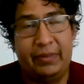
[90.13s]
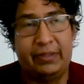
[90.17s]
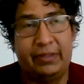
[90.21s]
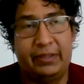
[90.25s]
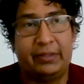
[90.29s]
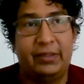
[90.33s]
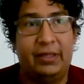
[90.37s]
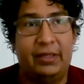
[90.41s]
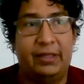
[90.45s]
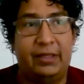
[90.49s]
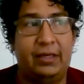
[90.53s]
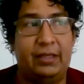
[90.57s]

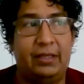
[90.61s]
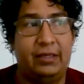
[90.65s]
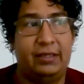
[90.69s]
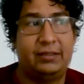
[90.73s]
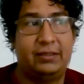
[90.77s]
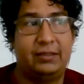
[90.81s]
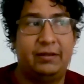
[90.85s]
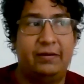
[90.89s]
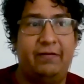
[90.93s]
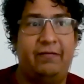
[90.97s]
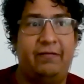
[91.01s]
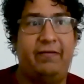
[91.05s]
said that
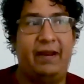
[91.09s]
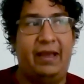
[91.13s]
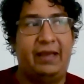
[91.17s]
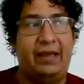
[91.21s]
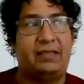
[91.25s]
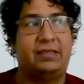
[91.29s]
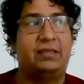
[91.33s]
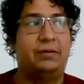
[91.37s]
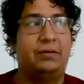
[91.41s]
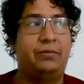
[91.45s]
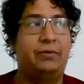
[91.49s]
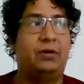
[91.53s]
it's
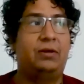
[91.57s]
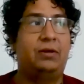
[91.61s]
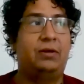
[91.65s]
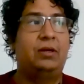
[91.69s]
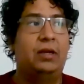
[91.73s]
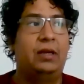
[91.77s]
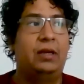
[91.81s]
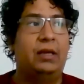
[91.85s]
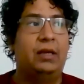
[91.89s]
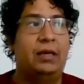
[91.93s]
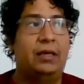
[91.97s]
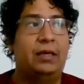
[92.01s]

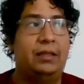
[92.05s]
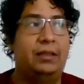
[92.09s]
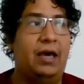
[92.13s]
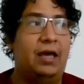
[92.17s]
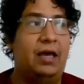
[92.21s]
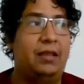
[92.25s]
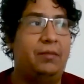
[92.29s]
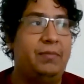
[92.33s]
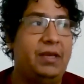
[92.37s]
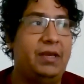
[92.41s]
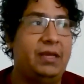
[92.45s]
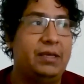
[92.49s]
flexible.
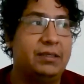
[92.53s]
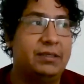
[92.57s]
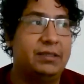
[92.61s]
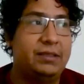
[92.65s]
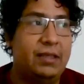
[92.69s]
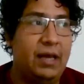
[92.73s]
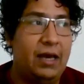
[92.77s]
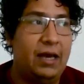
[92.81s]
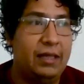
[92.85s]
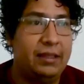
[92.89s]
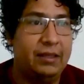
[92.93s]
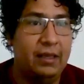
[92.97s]
That means
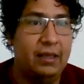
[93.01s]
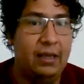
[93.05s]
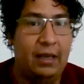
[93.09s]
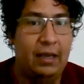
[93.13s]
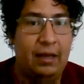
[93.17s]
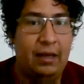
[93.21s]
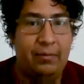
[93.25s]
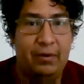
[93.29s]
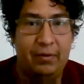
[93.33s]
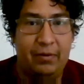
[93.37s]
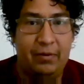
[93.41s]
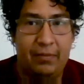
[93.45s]
that
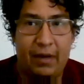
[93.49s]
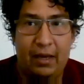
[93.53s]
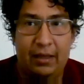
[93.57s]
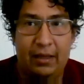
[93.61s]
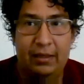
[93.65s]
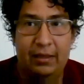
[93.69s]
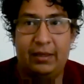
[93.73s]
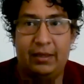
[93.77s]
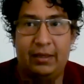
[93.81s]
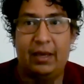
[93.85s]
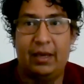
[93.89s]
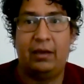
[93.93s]

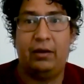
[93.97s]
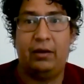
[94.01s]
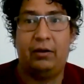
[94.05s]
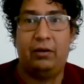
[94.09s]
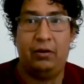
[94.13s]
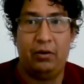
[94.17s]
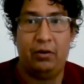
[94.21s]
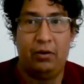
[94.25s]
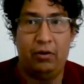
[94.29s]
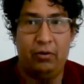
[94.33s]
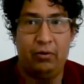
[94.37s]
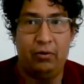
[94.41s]
everybody
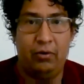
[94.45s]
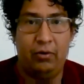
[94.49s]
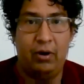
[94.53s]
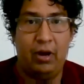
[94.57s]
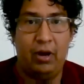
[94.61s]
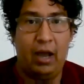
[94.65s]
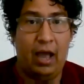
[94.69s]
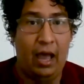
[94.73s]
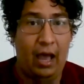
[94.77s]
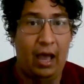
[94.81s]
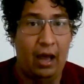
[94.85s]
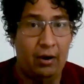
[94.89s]
can
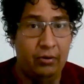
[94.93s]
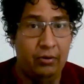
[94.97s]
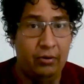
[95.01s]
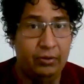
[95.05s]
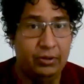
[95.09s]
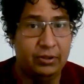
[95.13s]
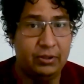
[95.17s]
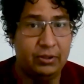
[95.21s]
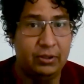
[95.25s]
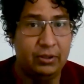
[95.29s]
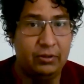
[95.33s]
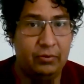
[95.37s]
go
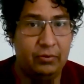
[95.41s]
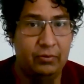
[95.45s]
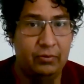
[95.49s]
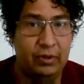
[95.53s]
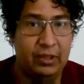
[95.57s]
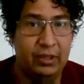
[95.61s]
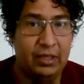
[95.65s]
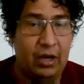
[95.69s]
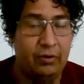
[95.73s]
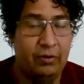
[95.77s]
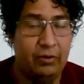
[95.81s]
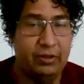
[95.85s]
out
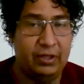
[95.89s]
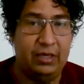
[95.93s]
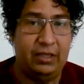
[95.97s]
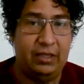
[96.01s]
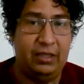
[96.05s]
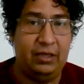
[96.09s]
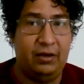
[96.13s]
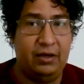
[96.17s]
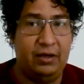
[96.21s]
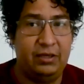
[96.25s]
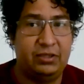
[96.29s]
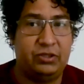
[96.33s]
without
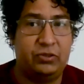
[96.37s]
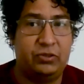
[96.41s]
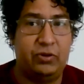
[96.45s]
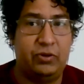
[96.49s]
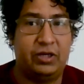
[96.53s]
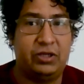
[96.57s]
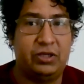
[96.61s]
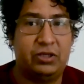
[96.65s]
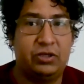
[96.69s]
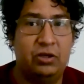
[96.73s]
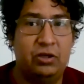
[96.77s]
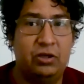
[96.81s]
any
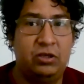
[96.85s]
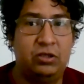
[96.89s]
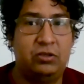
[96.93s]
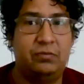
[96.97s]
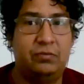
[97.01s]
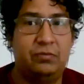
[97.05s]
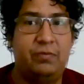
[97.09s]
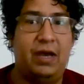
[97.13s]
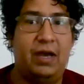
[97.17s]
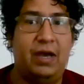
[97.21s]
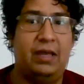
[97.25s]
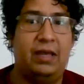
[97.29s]
restrictions,
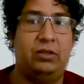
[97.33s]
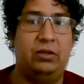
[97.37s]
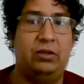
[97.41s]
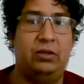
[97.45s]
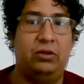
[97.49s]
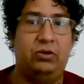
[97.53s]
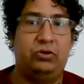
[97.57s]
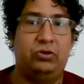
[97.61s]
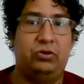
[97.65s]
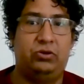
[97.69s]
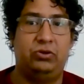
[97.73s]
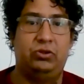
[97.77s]
but
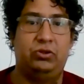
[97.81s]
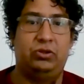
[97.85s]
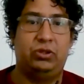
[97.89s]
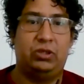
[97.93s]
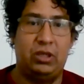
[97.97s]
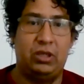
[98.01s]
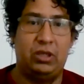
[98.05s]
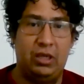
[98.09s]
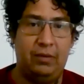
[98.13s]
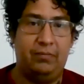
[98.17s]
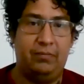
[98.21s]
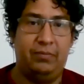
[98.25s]
you
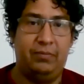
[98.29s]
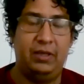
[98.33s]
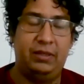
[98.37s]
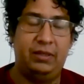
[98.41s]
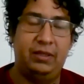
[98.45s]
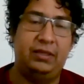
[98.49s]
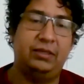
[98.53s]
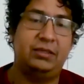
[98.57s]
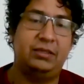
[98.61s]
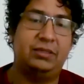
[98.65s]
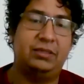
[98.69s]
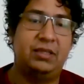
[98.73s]
should keep the
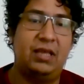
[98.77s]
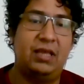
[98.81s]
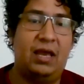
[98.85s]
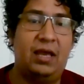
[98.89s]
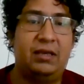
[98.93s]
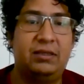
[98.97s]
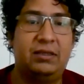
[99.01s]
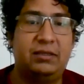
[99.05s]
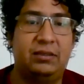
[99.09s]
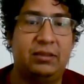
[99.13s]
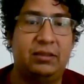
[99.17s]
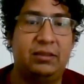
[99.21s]

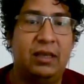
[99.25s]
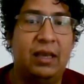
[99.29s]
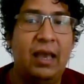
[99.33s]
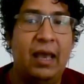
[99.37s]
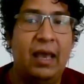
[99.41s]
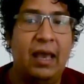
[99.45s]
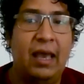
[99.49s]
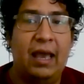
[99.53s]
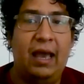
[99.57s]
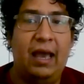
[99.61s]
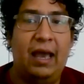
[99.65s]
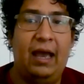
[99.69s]
distance.
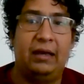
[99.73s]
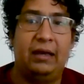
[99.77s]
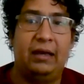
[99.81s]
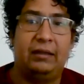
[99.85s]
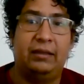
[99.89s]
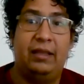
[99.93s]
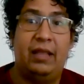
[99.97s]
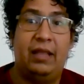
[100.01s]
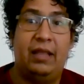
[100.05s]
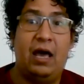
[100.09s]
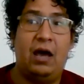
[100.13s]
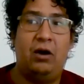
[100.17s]

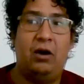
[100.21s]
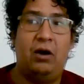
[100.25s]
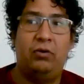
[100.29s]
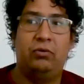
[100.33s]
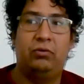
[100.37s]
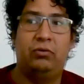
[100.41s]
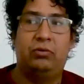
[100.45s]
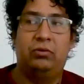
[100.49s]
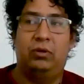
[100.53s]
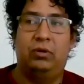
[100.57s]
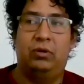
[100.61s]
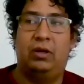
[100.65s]
And
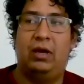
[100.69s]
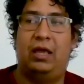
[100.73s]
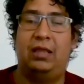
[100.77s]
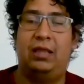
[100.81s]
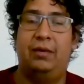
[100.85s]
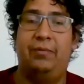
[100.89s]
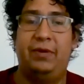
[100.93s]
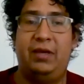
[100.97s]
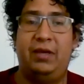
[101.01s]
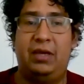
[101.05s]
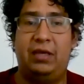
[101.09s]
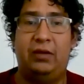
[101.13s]
now, at
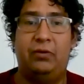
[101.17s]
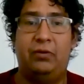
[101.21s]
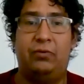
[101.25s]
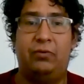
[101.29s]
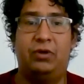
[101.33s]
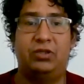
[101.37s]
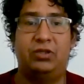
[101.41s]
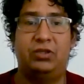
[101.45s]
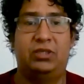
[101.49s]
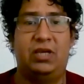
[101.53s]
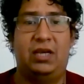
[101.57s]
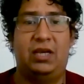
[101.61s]
the beginning, it
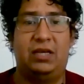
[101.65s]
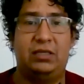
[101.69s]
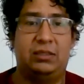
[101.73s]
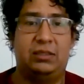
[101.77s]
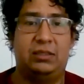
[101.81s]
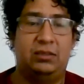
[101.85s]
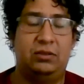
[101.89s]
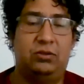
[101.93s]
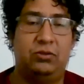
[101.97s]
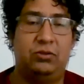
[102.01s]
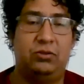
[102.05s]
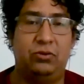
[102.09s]
was
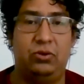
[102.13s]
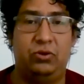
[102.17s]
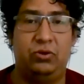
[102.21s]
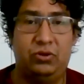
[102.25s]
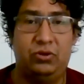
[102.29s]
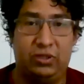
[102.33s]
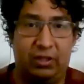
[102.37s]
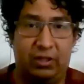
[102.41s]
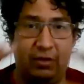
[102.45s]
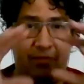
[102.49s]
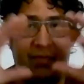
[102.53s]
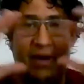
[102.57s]
just to
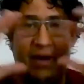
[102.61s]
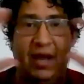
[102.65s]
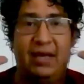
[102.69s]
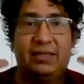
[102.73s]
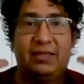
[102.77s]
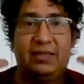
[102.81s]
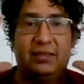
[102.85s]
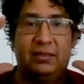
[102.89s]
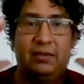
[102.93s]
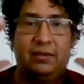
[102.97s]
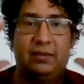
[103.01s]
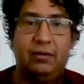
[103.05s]
use the
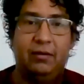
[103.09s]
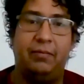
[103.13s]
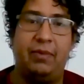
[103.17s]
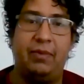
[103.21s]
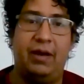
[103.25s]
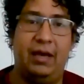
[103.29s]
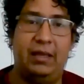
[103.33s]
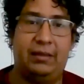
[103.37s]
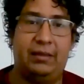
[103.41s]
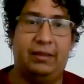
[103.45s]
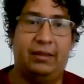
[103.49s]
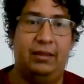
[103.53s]
mask,
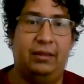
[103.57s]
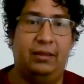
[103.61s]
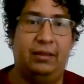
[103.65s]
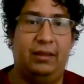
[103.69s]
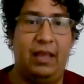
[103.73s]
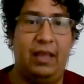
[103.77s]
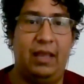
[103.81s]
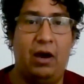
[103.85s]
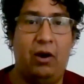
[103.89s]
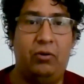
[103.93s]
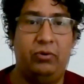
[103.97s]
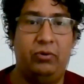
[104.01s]
but
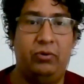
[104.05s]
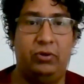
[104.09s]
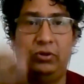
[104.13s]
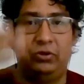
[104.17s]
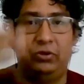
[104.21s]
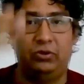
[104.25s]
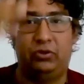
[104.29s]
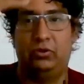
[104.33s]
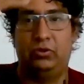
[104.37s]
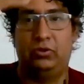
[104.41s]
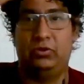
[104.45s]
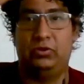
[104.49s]
now
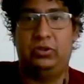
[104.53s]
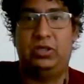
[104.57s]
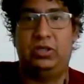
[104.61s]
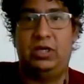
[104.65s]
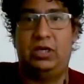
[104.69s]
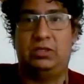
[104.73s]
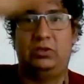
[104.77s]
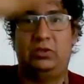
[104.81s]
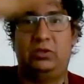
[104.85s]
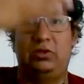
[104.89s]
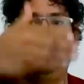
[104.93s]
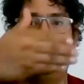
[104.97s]
you should
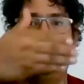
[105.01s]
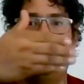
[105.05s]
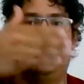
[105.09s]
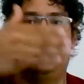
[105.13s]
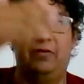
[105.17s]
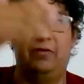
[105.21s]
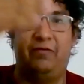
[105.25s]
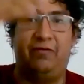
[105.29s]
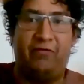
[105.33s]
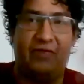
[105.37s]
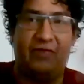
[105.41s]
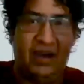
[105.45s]
just use
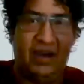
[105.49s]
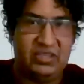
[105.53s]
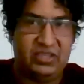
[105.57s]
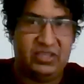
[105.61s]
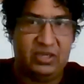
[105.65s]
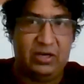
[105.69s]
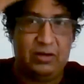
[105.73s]
the facial